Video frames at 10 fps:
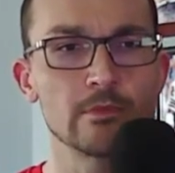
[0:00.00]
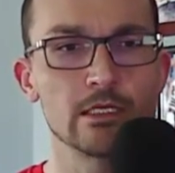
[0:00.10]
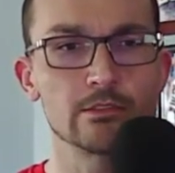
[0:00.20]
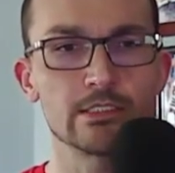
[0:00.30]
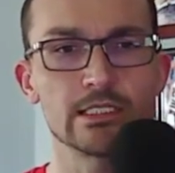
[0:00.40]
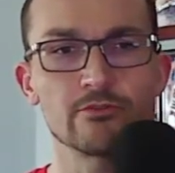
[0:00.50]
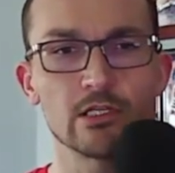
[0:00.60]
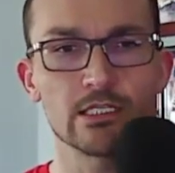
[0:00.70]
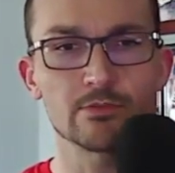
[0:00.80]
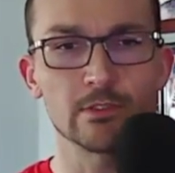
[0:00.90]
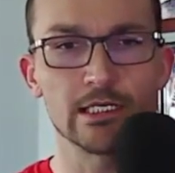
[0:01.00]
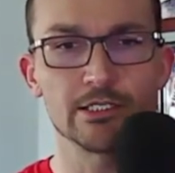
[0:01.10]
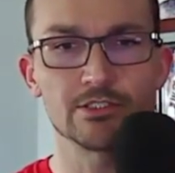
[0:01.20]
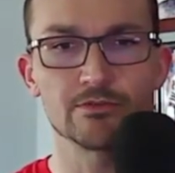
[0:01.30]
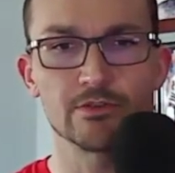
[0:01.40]
There are several
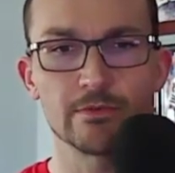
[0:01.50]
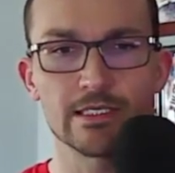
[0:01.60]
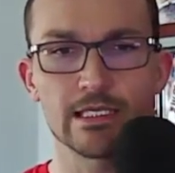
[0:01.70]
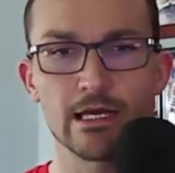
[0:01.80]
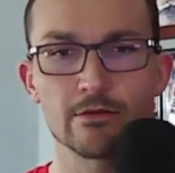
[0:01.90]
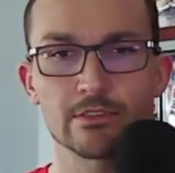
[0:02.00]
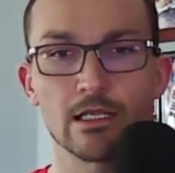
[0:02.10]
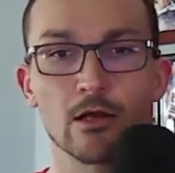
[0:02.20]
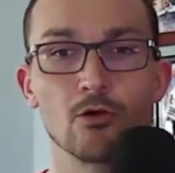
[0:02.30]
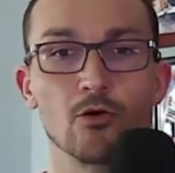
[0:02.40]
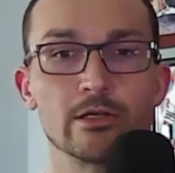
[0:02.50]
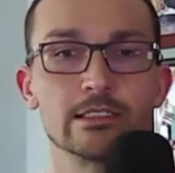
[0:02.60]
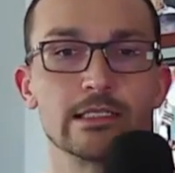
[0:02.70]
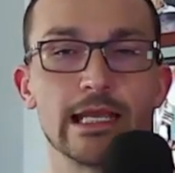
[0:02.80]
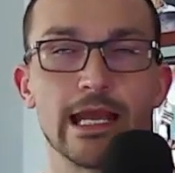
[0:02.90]
explanations for the miscounts
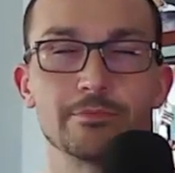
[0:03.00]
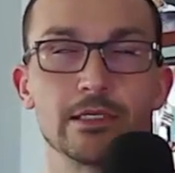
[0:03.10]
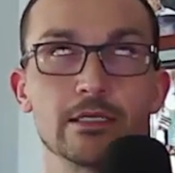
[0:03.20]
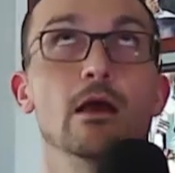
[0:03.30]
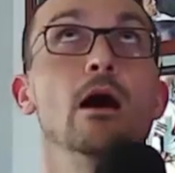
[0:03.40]
according to the AP.